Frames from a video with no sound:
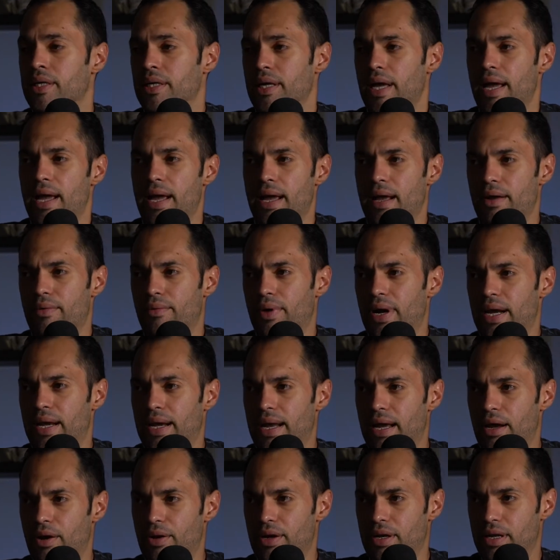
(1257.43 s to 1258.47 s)
And right
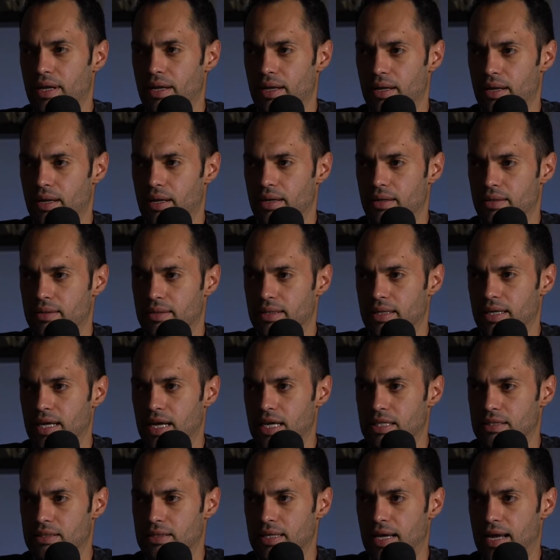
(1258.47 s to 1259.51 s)
now in
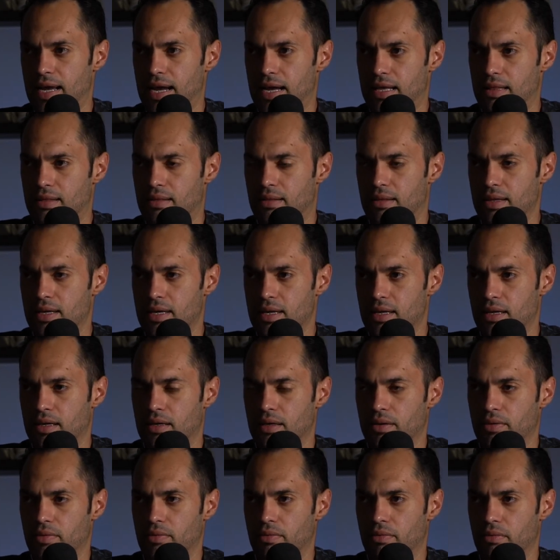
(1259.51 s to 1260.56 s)
today's day, I think
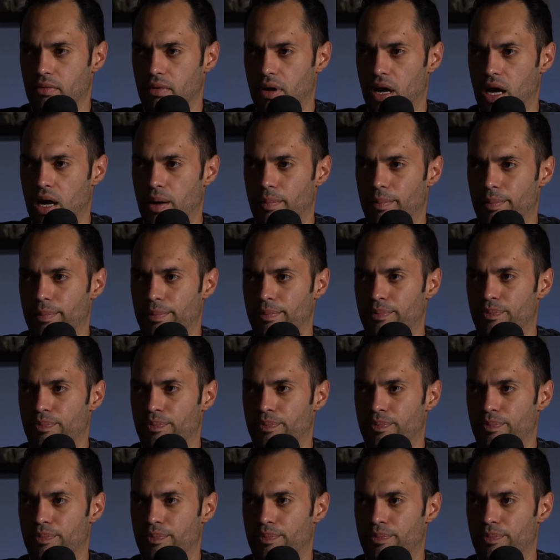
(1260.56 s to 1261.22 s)
I'm